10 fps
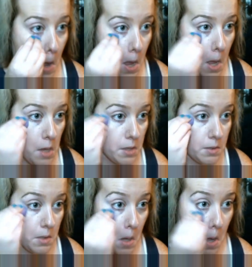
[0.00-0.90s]

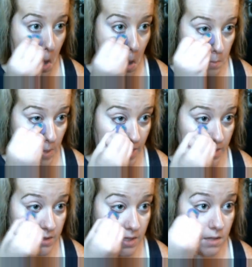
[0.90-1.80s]
and
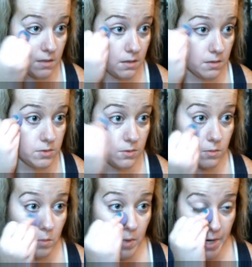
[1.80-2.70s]
patting that onto
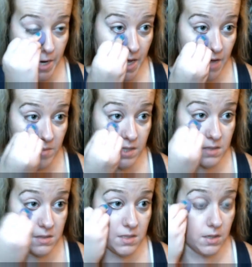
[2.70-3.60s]
where I have my
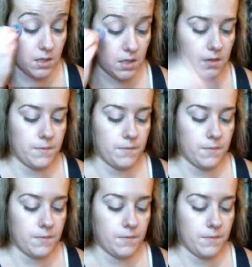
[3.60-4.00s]
concealer.